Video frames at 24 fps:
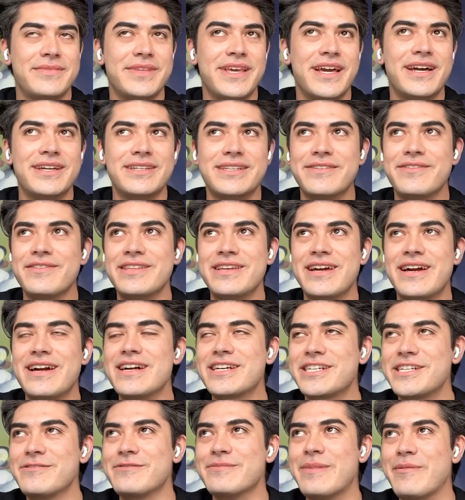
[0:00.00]
Yeah, definitely. I
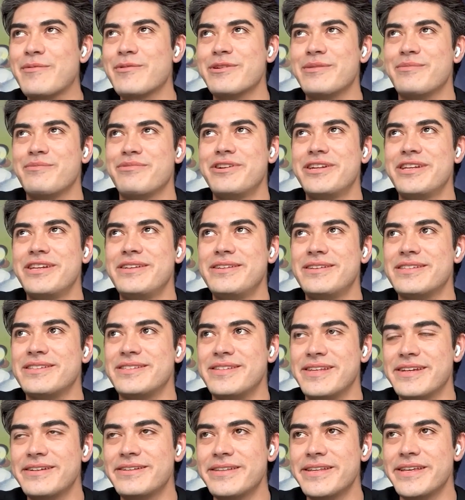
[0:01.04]
actually remember it pretty
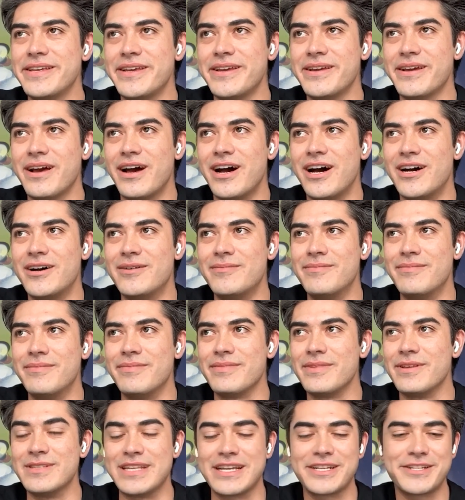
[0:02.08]
distinctly.
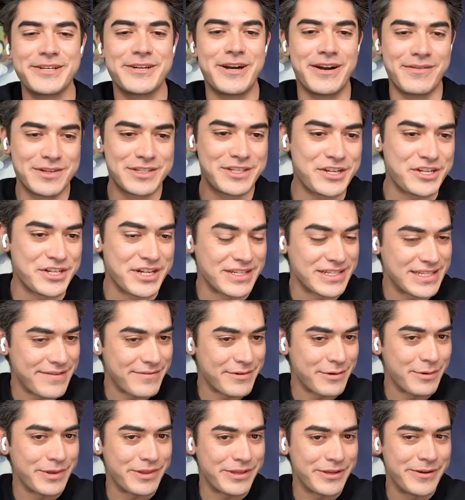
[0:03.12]
There's actually a conversation I was
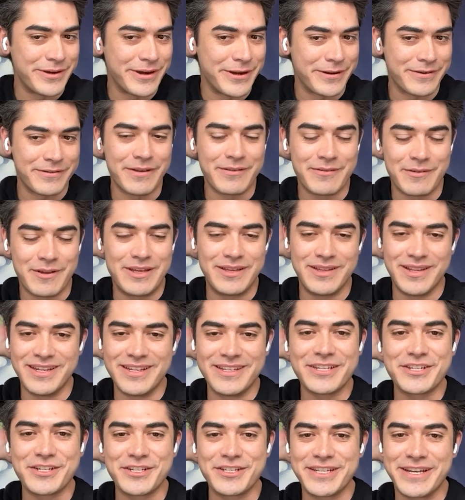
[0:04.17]
having with you, Eric. In
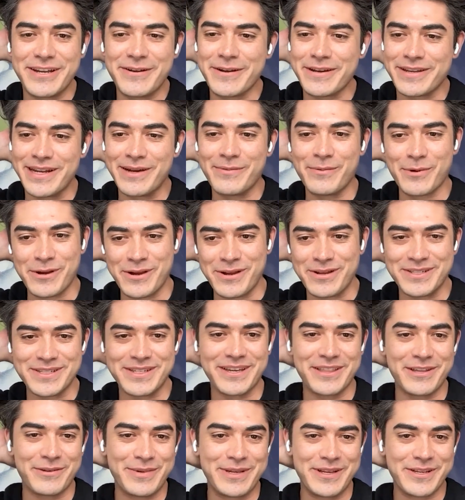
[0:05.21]
addition to Eric and I working
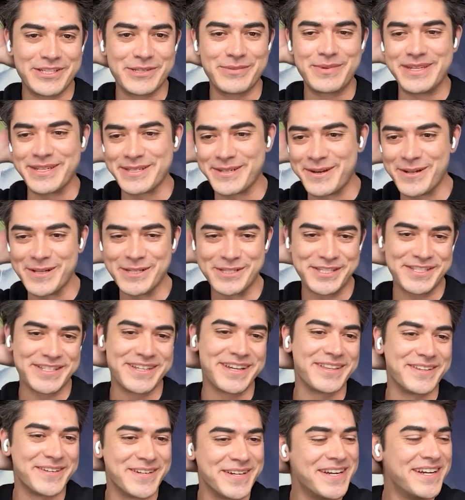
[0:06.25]
together, we also went to college
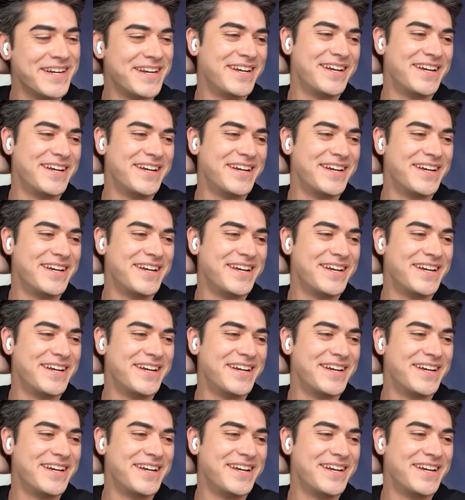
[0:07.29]
together.